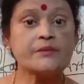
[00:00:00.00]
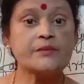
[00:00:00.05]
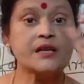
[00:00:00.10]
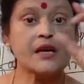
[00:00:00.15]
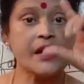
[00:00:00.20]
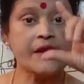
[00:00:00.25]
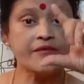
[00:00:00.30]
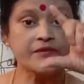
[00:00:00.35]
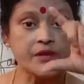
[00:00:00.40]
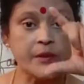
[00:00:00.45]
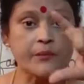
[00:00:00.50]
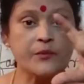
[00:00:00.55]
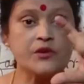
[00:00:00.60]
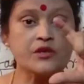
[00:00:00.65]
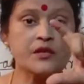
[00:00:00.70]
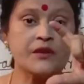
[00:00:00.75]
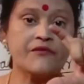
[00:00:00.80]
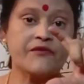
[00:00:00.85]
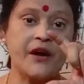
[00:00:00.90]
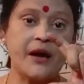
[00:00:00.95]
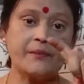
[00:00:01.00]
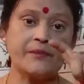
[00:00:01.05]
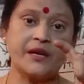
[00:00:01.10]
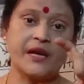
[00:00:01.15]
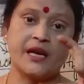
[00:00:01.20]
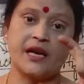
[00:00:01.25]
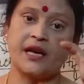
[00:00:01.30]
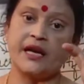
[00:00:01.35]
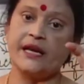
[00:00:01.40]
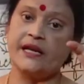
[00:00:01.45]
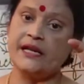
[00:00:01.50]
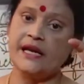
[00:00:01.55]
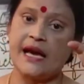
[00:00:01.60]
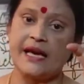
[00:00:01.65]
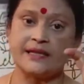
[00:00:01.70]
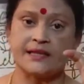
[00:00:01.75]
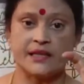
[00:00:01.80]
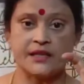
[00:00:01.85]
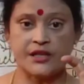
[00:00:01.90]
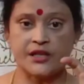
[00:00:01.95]
Suppose if I am taking any
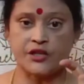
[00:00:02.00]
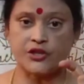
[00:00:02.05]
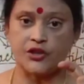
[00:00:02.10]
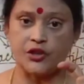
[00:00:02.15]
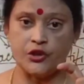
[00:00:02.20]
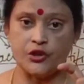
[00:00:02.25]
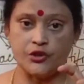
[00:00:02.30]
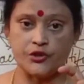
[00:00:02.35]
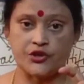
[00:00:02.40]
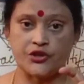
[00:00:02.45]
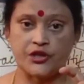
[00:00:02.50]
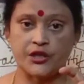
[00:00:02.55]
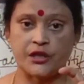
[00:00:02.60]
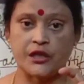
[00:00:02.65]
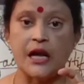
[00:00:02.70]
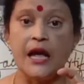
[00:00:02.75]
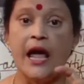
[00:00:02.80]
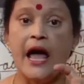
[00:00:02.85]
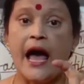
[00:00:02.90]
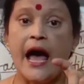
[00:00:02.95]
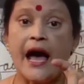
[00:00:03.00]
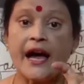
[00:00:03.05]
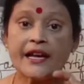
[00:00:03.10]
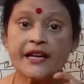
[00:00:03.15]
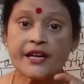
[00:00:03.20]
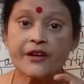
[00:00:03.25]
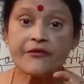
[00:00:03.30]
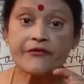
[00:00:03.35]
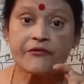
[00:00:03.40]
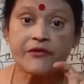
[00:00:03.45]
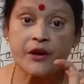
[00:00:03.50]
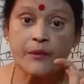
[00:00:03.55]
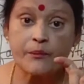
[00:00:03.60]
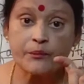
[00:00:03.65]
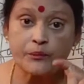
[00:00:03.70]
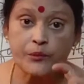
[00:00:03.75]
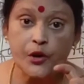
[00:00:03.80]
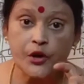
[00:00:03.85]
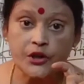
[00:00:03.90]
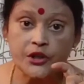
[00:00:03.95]
acidic solution, and if we put
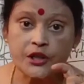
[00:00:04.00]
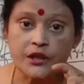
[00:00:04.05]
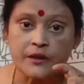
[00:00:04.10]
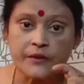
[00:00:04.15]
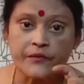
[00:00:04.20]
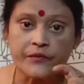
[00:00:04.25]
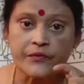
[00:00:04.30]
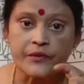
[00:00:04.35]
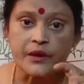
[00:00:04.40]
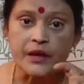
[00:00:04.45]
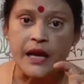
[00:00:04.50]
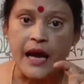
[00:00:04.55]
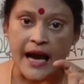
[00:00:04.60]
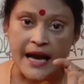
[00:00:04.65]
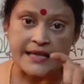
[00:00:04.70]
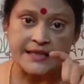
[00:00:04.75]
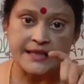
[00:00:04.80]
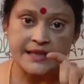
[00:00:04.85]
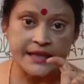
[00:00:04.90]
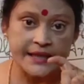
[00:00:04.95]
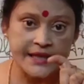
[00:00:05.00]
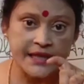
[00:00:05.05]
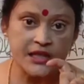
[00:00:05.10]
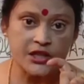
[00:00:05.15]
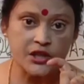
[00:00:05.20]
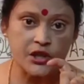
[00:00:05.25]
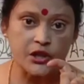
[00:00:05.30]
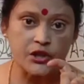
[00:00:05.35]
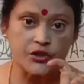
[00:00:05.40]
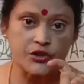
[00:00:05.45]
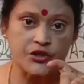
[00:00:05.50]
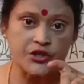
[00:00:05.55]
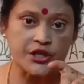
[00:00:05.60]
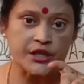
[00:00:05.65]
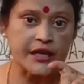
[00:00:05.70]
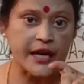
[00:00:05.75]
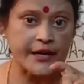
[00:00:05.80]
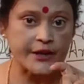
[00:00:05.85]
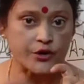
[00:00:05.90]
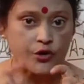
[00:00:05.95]
acidic solution, I
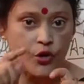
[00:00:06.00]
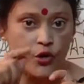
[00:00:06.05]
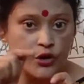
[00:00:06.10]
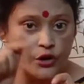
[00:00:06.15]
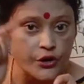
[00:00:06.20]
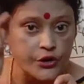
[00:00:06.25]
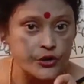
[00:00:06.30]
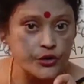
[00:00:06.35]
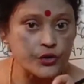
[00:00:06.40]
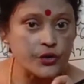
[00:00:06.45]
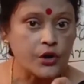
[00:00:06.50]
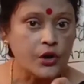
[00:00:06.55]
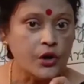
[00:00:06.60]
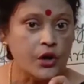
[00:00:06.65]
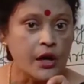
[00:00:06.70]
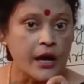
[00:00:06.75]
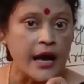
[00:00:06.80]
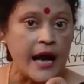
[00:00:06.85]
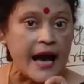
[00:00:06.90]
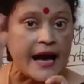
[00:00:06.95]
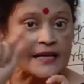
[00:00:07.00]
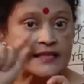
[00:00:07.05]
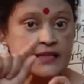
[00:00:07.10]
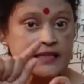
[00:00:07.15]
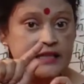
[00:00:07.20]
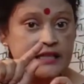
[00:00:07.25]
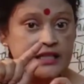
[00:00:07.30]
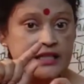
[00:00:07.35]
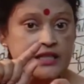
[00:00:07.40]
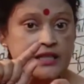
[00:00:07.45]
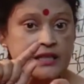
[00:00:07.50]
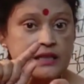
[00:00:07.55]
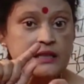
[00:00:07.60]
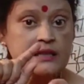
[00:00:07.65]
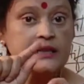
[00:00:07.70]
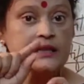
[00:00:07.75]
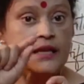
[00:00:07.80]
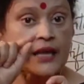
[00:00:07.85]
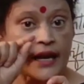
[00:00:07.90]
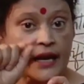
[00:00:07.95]
told you
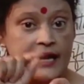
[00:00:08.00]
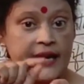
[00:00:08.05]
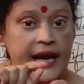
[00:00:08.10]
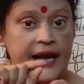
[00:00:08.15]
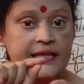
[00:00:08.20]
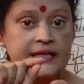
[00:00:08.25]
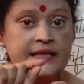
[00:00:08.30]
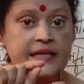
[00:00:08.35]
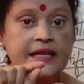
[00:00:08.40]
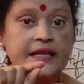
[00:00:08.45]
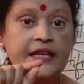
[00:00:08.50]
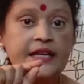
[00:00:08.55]
in acid it